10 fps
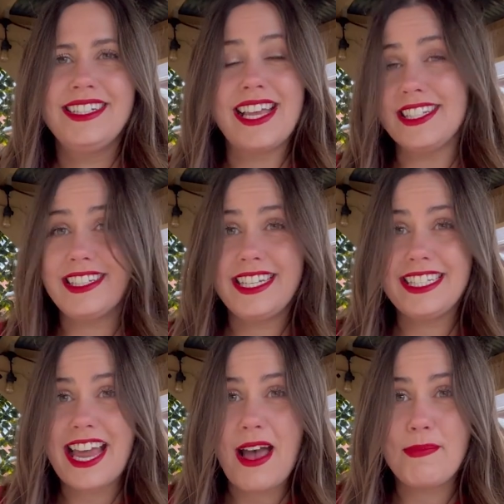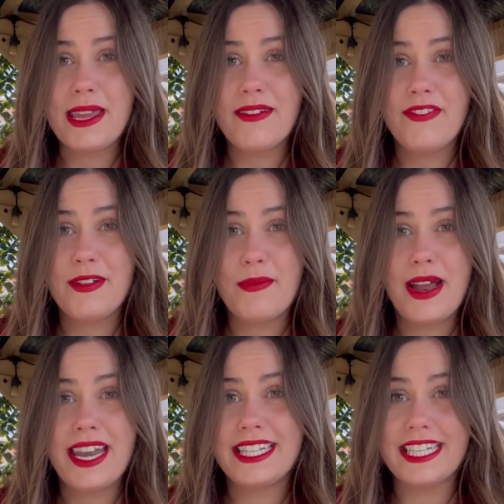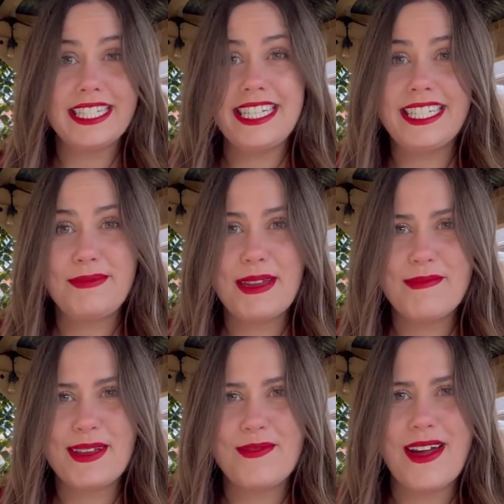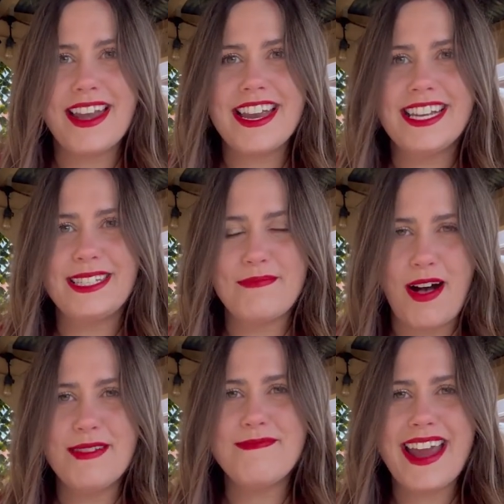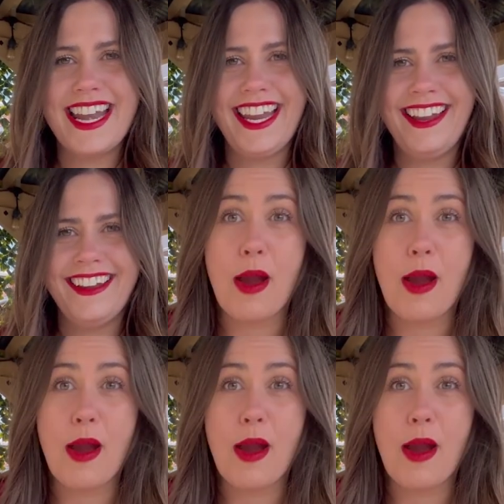Doesn't need to be a filled one. It doesn't need to be a big one, small and mighty.